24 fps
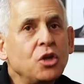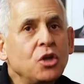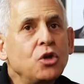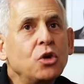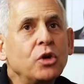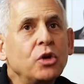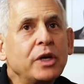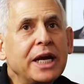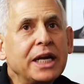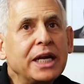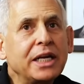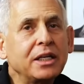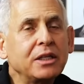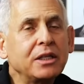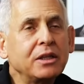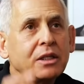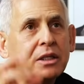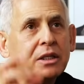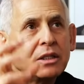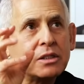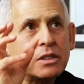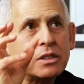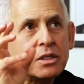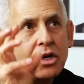You're getting
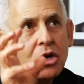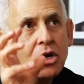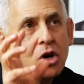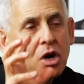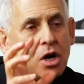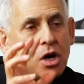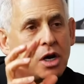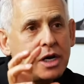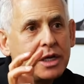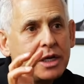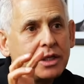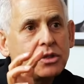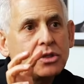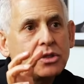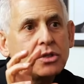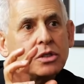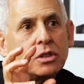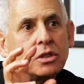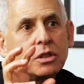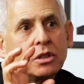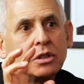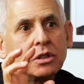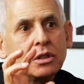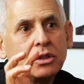this
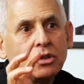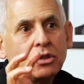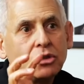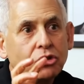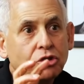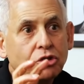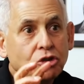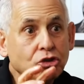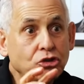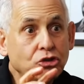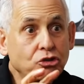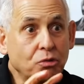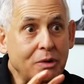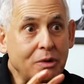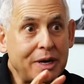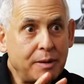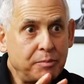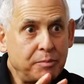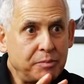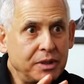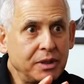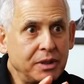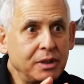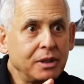constant
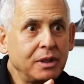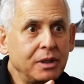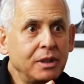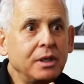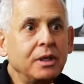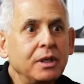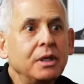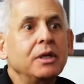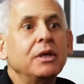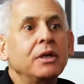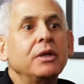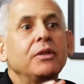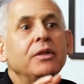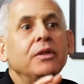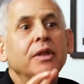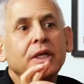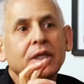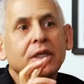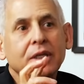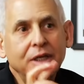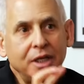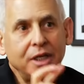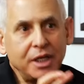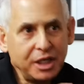drip
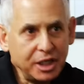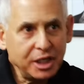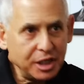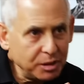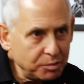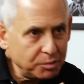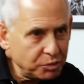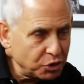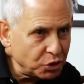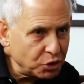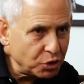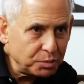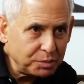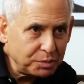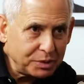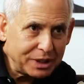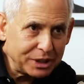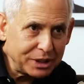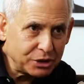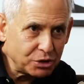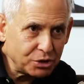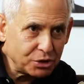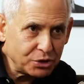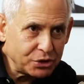that keeps your
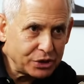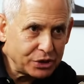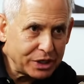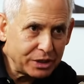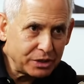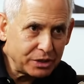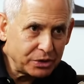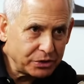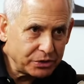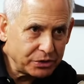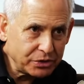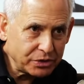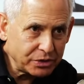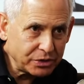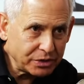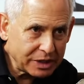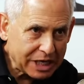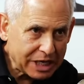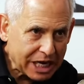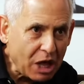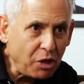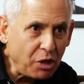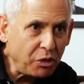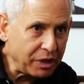pleasure centers
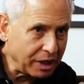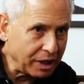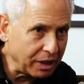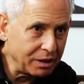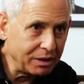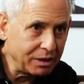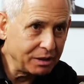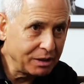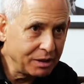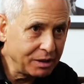healthy.